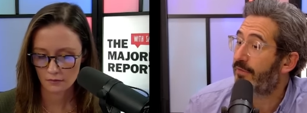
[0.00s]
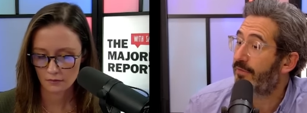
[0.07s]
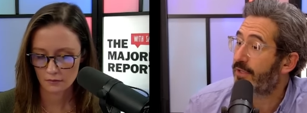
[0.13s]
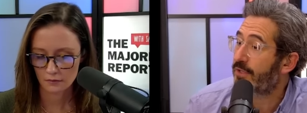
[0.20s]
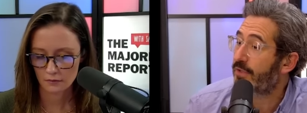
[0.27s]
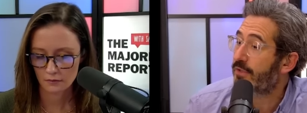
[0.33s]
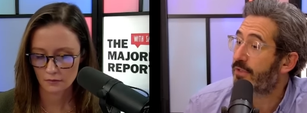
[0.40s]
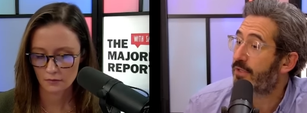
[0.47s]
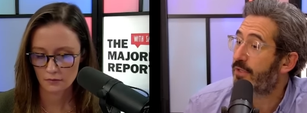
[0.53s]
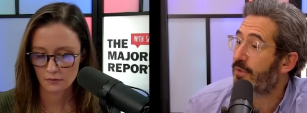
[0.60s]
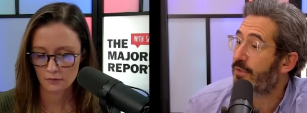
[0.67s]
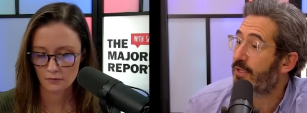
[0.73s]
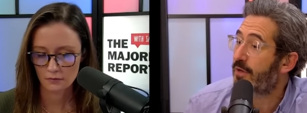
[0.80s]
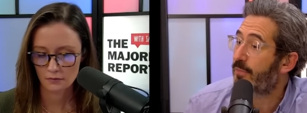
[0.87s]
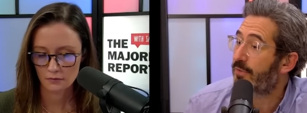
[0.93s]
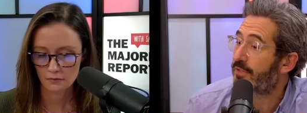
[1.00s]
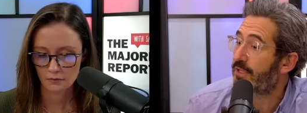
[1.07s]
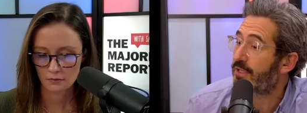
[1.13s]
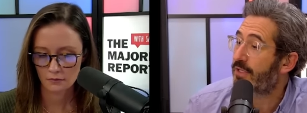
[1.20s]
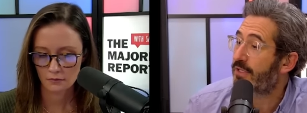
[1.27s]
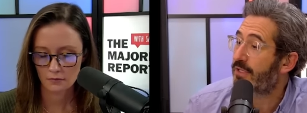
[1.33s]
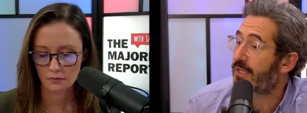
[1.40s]
Speaker 1: officials to use their
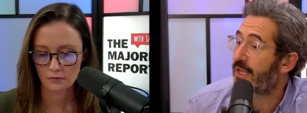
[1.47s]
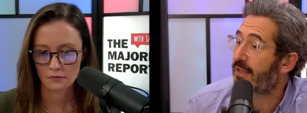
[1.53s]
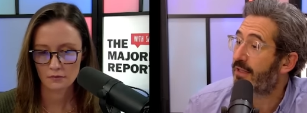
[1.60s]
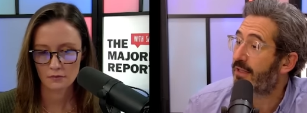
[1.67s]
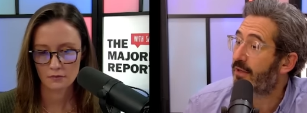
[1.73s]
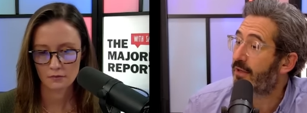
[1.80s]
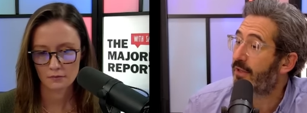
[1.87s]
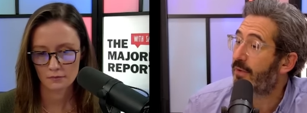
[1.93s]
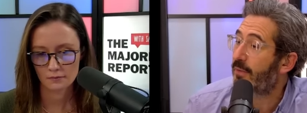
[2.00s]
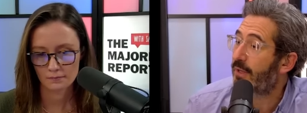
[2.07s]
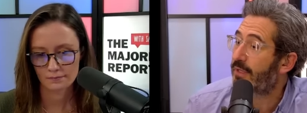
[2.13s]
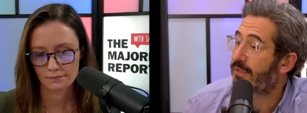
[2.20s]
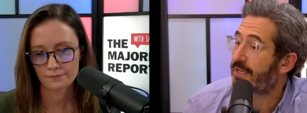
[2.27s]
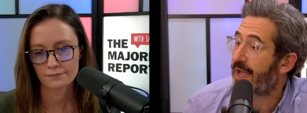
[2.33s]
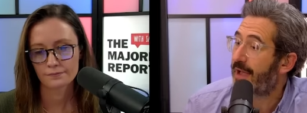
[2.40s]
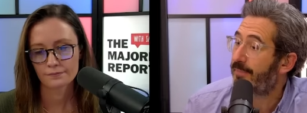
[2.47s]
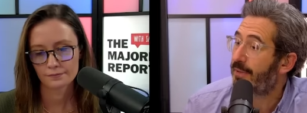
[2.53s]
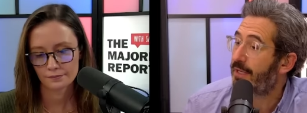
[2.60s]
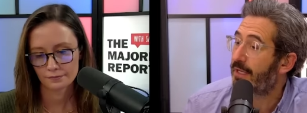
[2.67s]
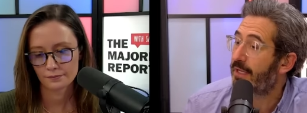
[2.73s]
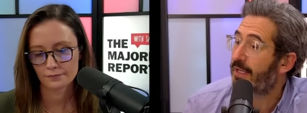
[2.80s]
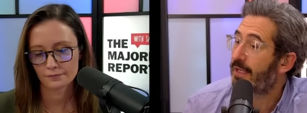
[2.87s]
position to state clearly what is
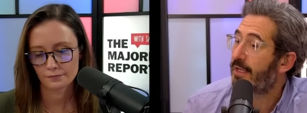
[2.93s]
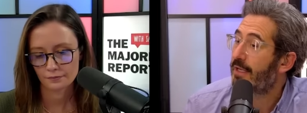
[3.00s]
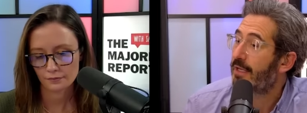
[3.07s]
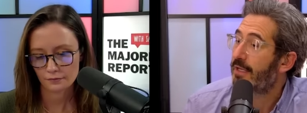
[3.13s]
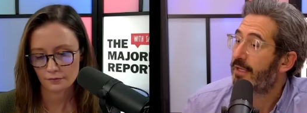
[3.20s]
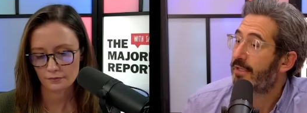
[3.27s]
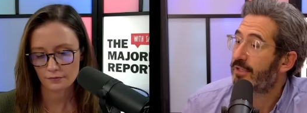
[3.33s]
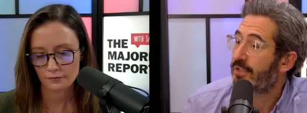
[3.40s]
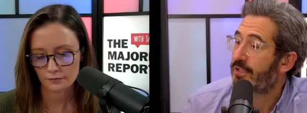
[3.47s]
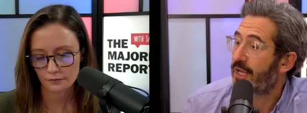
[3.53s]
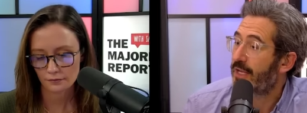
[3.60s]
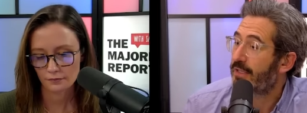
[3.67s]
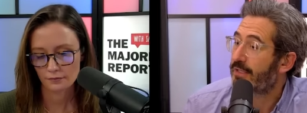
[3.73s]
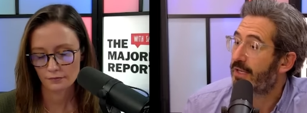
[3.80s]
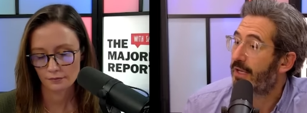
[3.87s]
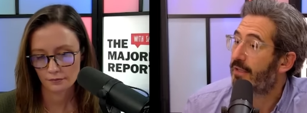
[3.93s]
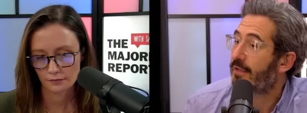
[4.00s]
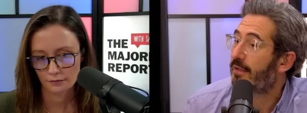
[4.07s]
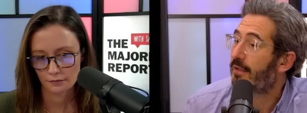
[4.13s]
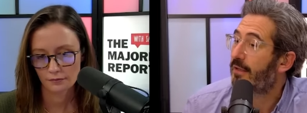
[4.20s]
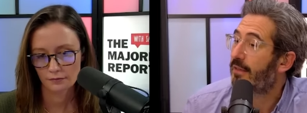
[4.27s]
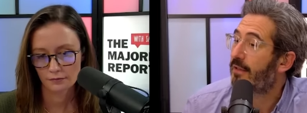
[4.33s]
happening is a genocide.
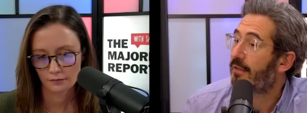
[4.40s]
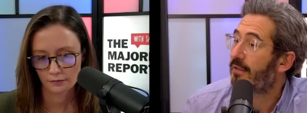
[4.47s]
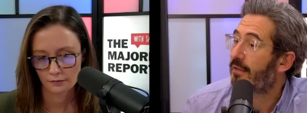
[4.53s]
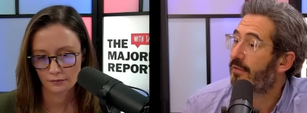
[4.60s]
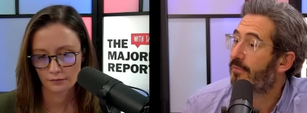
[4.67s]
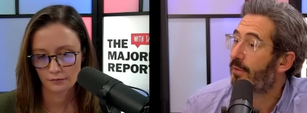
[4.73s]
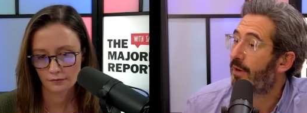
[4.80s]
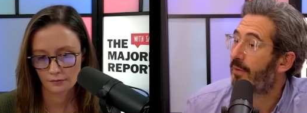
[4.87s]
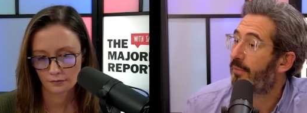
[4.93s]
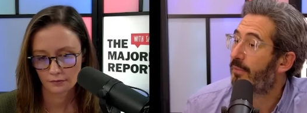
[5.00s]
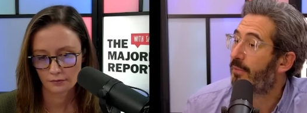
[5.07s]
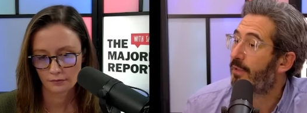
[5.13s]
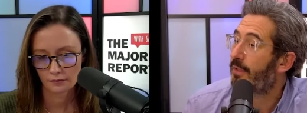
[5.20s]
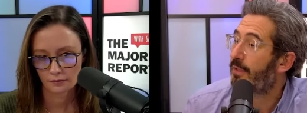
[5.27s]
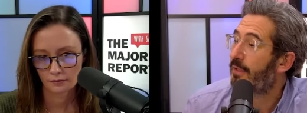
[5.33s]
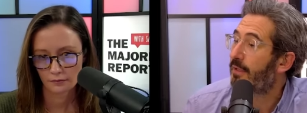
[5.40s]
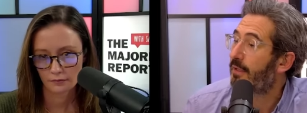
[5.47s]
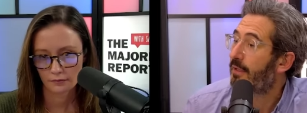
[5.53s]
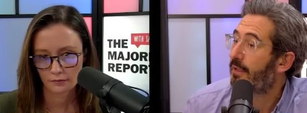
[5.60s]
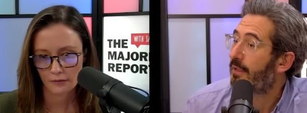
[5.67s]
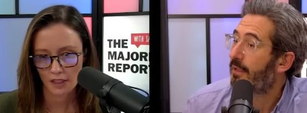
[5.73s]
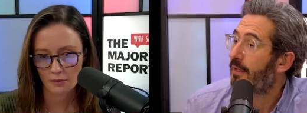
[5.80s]
I think that's probably.
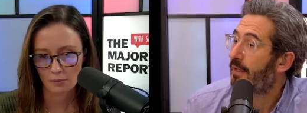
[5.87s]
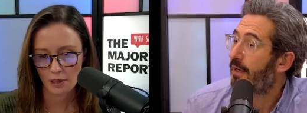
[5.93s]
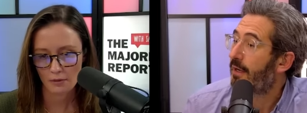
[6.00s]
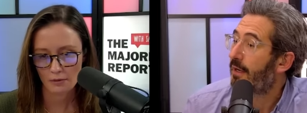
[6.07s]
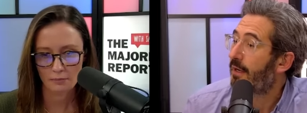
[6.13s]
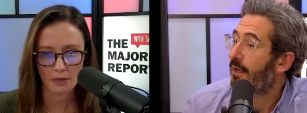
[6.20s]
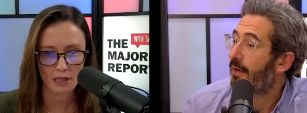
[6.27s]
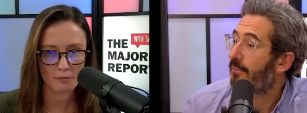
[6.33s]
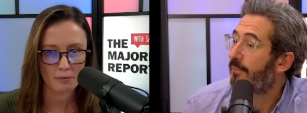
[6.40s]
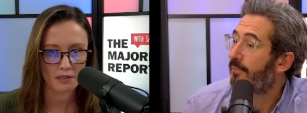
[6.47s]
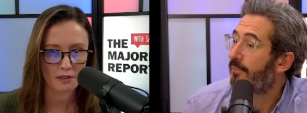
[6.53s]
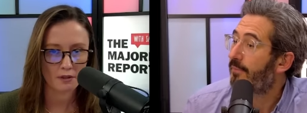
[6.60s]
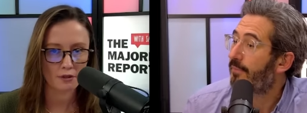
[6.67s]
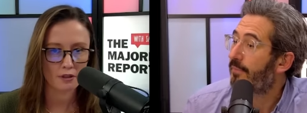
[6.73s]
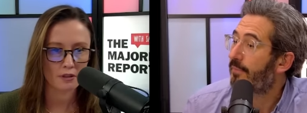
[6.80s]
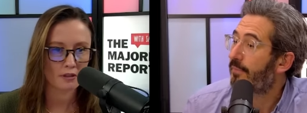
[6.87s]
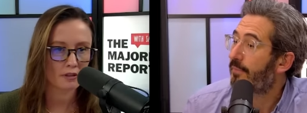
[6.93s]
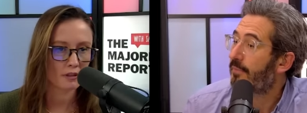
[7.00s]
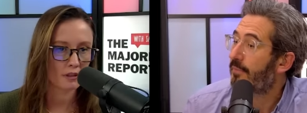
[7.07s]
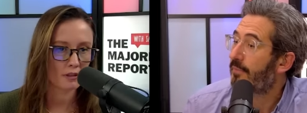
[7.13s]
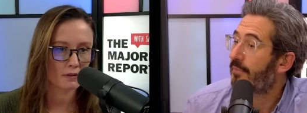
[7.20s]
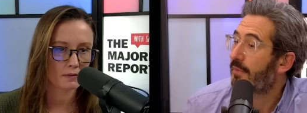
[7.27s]
Speaker 2: That's probably my um, position.
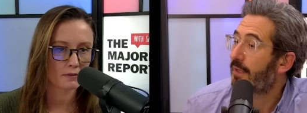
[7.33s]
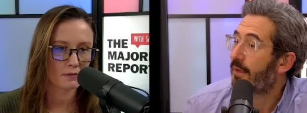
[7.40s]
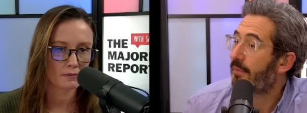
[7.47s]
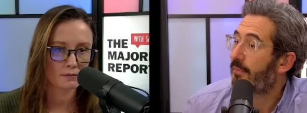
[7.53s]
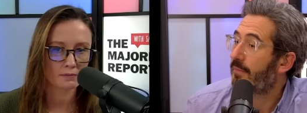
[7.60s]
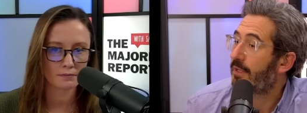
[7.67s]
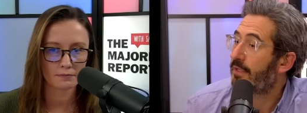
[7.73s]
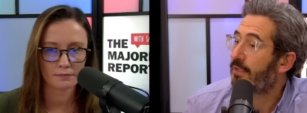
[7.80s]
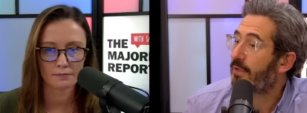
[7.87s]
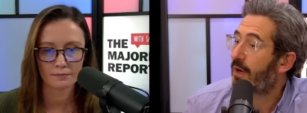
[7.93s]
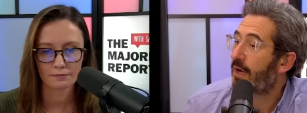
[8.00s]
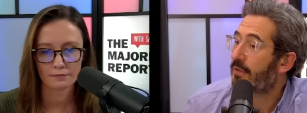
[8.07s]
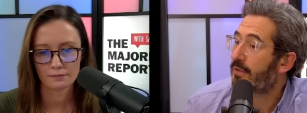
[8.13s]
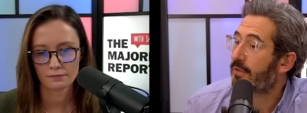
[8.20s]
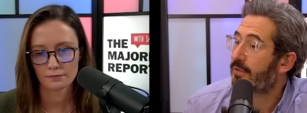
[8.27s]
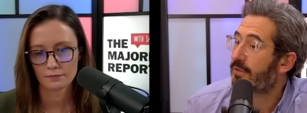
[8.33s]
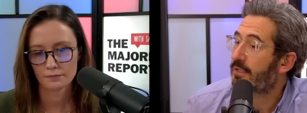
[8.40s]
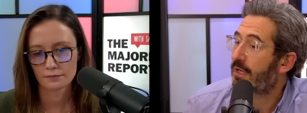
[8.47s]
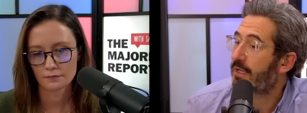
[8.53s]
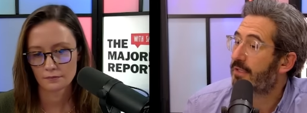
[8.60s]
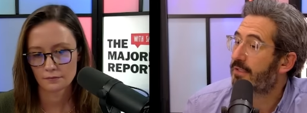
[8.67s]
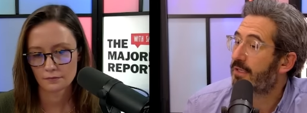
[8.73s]
Yeah.
Speaker 1: Yeah. MIDI Doctors
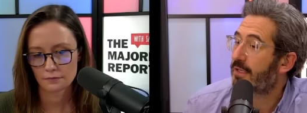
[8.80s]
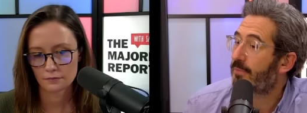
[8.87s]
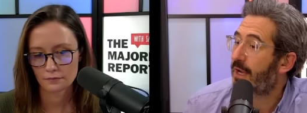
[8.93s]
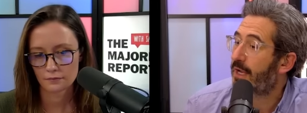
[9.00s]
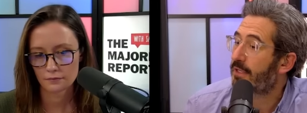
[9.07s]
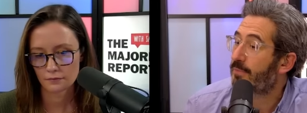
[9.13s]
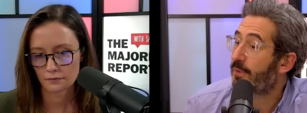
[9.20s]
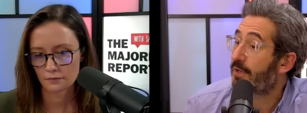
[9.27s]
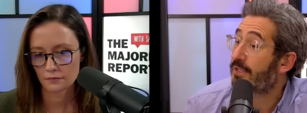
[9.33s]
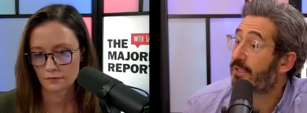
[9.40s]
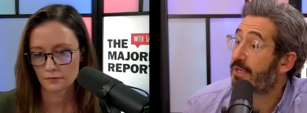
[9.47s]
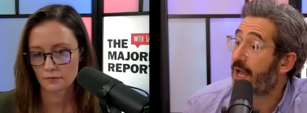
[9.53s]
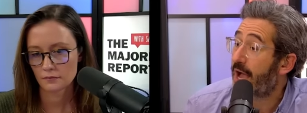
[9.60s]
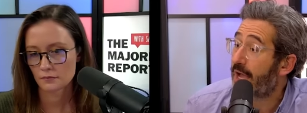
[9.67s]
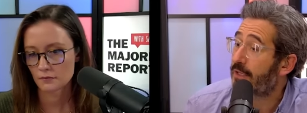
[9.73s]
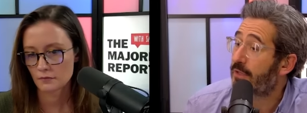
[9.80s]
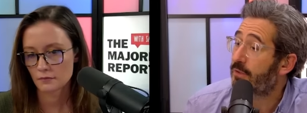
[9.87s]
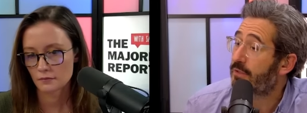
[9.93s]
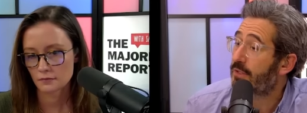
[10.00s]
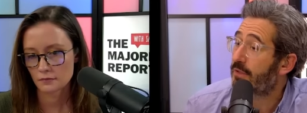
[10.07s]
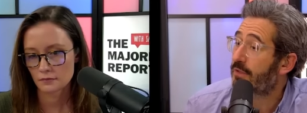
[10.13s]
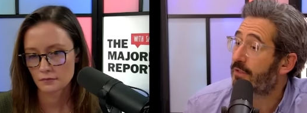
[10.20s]
says, in my experience, not
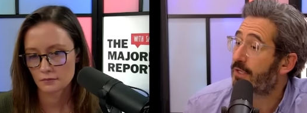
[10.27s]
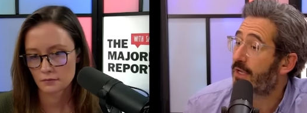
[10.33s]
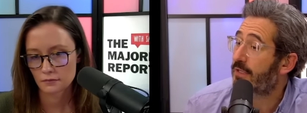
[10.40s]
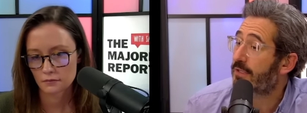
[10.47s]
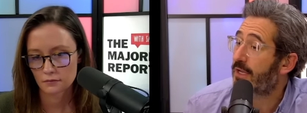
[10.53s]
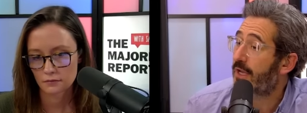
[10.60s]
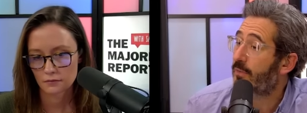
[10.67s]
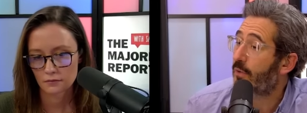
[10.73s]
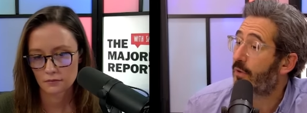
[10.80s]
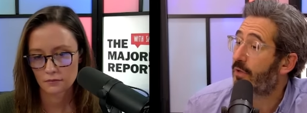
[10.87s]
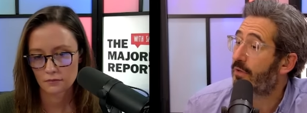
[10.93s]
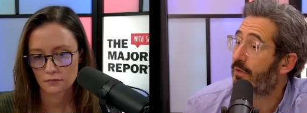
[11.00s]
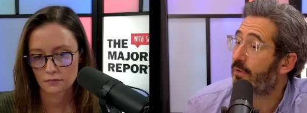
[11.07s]
using the genocide word